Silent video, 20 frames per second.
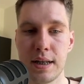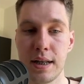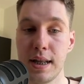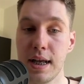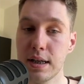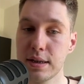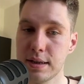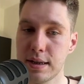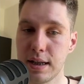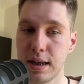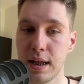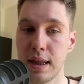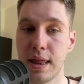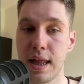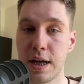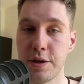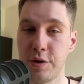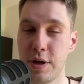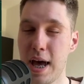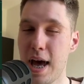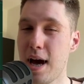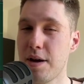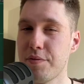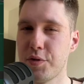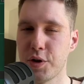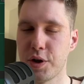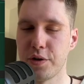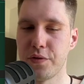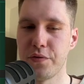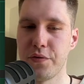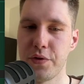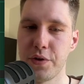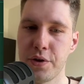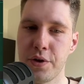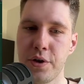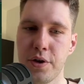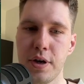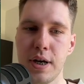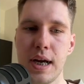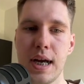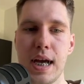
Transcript: next thing that you have to configure